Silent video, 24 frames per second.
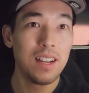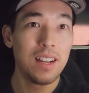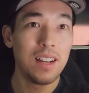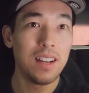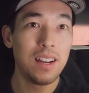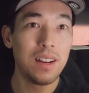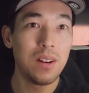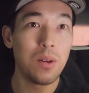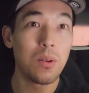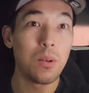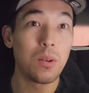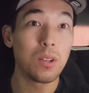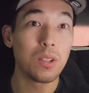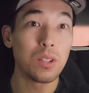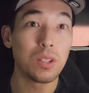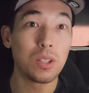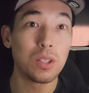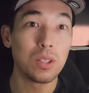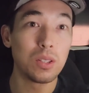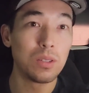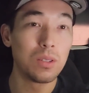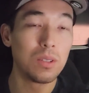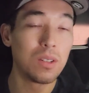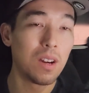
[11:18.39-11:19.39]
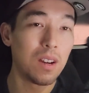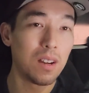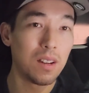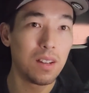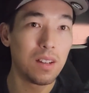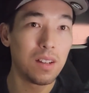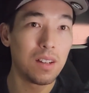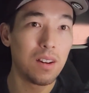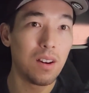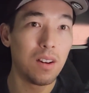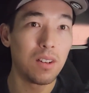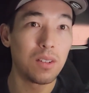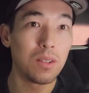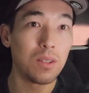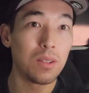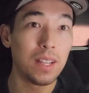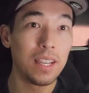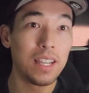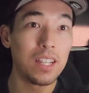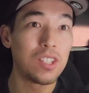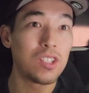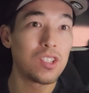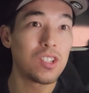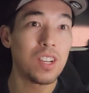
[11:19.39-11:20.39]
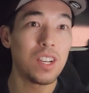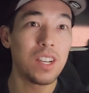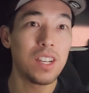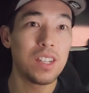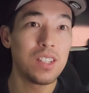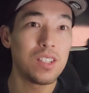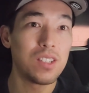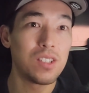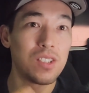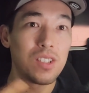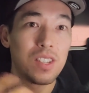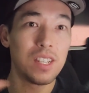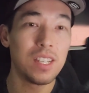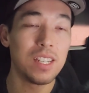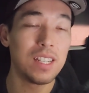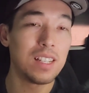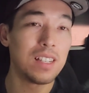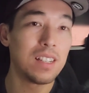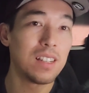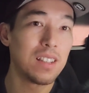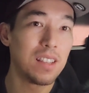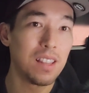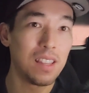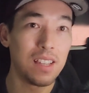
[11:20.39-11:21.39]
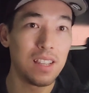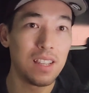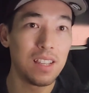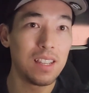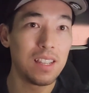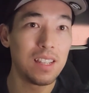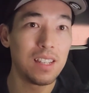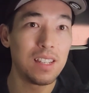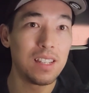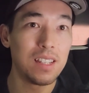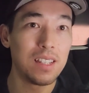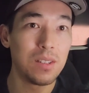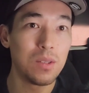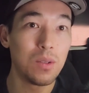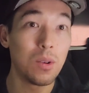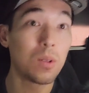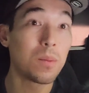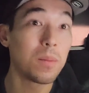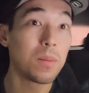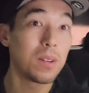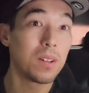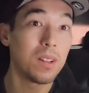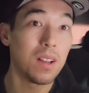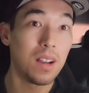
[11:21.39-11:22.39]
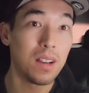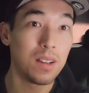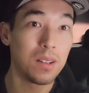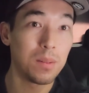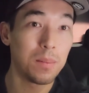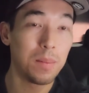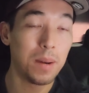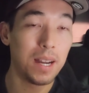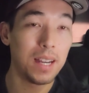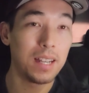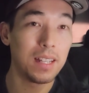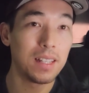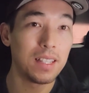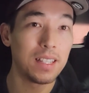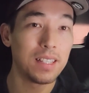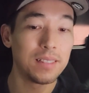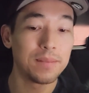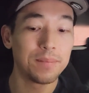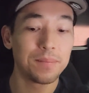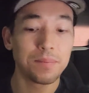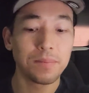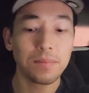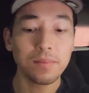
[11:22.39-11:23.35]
or include auto lane change in the normal autopilot,